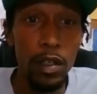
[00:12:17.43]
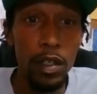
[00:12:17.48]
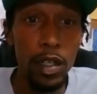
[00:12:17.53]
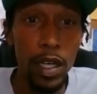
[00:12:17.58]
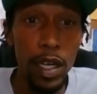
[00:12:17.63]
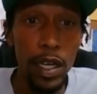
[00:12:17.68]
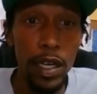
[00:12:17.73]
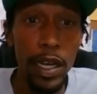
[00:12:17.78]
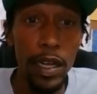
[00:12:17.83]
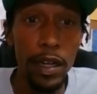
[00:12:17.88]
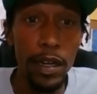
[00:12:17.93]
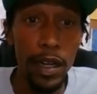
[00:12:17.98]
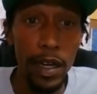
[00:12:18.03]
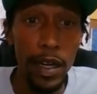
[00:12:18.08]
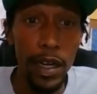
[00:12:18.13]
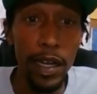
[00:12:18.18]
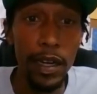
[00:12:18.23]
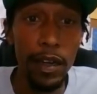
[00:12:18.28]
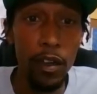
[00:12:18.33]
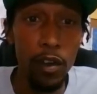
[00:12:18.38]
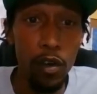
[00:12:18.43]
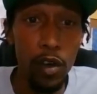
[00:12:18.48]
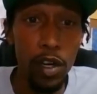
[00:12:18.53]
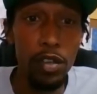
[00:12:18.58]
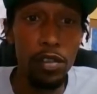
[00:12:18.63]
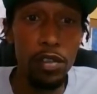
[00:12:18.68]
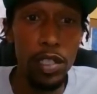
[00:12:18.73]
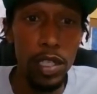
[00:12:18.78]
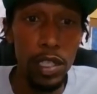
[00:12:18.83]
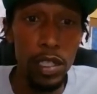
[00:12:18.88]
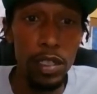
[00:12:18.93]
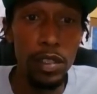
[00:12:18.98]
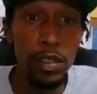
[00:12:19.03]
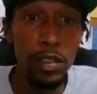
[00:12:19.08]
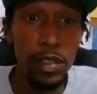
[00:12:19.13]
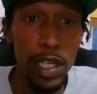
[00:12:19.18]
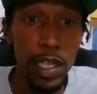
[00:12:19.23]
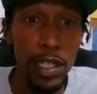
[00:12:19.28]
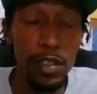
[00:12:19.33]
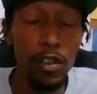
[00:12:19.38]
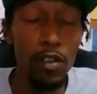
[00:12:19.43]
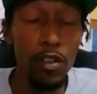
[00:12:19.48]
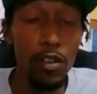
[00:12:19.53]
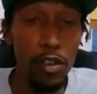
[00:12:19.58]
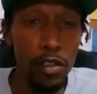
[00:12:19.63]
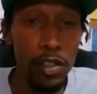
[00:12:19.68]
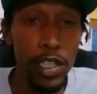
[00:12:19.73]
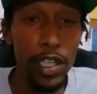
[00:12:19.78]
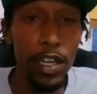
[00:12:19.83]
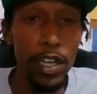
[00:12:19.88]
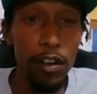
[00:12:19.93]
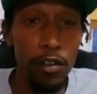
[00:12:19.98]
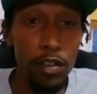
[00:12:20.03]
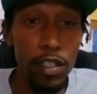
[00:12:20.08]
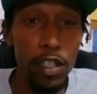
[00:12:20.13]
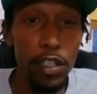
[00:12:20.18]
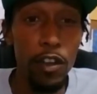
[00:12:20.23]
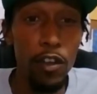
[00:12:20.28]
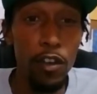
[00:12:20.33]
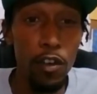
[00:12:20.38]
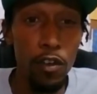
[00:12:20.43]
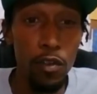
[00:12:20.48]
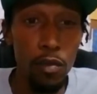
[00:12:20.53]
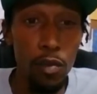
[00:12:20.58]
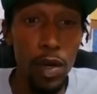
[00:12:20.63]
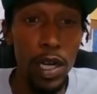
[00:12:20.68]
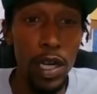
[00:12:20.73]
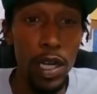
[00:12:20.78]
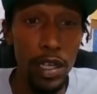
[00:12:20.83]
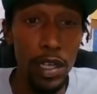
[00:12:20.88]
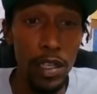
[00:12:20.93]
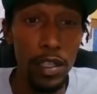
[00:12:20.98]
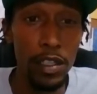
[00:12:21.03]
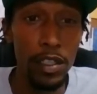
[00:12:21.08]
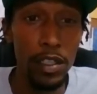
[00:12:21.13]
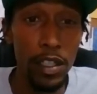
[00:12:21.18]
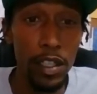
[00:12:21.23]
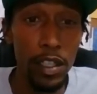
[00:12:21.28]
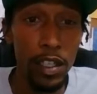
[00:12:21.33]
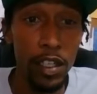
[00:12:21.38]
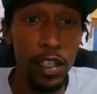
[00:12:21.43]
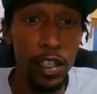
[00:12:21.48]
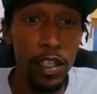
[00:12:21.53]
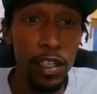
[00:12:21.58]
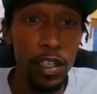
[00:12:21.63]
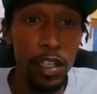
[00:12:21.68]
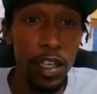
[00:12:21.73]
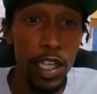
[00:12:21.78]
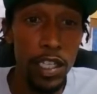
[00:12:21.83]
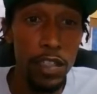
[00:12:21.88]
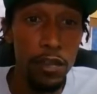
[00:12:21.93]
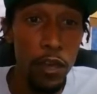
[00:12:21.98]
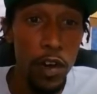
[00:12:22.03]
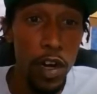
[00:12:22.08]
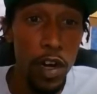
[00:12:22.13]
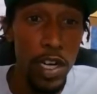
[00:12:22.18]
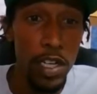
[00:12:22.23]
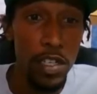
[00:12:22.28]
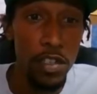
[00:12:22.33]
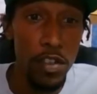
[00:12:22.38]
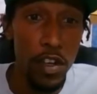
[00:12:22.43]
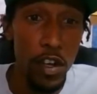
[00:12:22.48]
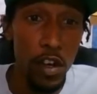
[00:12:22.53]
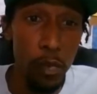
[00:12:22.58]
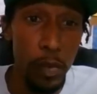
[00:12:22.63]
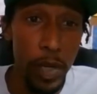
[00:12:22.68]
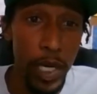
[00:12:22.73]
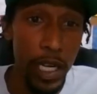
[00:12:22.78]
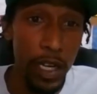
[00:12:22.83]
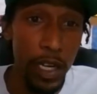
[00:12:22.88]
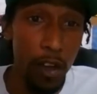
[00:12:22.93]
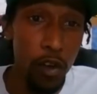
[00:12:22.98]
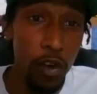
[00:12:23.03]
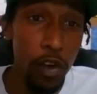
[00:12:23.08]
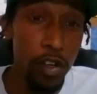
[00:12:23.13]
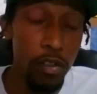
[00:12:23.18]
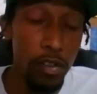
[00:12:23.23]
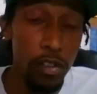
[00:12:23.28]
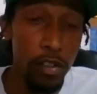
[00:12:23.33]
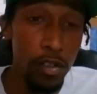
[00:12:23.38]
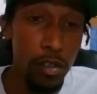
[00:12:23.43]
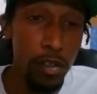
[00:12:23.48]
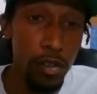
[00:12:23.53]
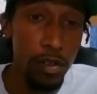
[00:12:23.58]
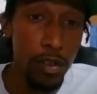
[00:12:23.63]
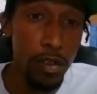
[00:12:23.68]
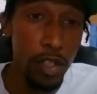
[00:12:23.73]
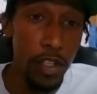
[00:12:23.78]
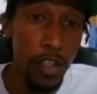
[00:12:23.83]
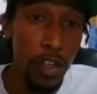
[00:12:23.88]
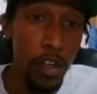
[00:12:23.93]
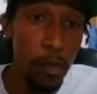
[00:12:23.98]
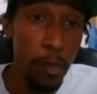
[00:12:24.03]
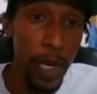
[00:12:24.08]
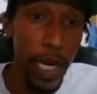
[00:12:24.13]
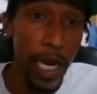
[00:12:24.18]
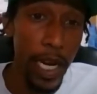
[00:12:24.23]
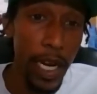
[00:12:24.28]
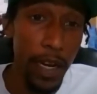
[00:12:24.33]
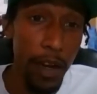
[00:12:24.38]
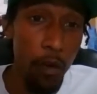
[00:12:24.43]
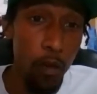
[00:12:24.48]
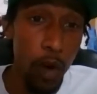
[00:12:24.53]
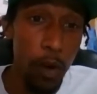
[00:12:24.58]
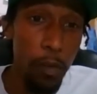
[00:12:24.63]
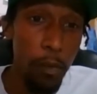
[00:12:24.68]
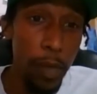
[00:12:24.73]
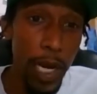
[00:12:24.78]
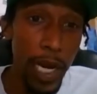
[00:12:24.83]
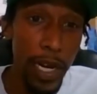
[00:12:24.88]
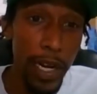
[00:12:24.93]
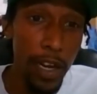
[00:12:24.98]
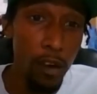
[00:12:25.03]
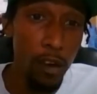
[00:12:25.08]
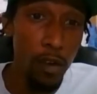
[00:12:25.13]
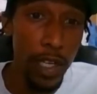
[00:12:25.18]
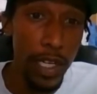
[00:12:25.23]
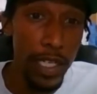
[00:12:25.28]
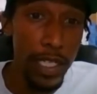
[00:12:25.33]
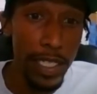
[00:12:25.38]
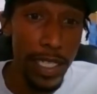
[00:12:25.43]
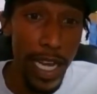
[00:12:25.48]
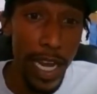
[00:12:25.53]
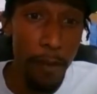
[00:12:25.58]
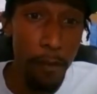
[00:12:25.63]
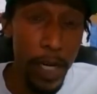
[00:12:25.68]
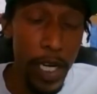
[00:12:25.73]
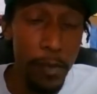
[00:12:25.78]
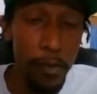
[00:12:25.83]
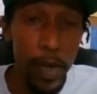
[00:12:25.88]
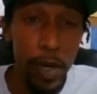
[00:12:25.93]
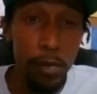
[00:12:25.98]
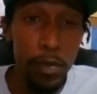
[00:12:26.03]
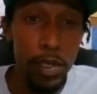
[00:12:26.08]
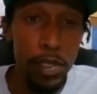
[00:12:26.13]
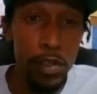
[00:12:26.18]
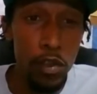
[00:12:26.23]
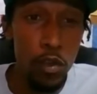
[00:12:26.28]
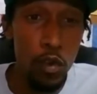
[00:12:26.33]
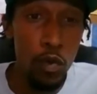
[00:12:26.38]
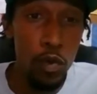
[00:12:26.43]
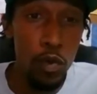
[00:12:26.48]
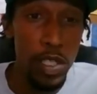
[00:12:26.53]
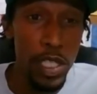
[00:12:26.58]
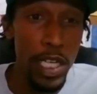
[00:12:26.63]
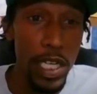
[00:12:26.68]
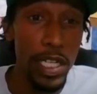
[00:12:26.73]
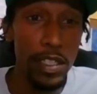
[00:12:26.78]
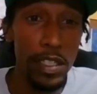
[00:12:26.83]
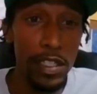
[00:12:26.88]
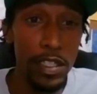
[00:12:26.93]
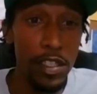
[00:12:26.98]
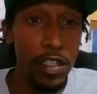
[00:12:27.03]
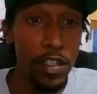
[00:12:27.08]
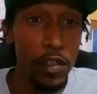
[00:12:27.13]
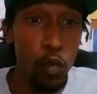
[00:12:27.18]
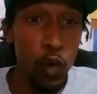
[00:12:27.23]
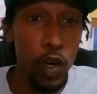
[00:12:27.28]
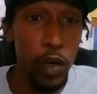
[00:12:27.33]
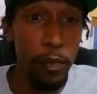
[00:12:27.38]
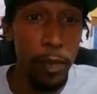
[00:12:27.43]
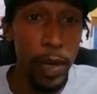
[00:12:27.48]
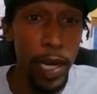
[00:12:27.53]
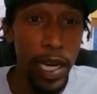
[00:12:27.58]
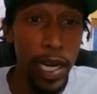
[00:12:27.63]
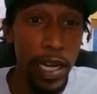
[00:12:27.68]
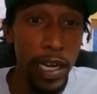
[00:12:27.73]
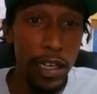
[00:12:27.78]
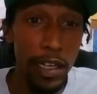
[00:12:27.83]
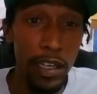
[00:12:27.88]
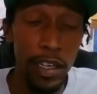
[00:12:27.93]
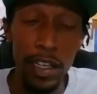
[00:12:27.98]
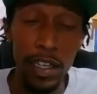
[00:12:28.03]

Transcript: yeah, and that loyalty goes a long way as far as being loyal to your band and one band only. It's not many members who will stick to just one band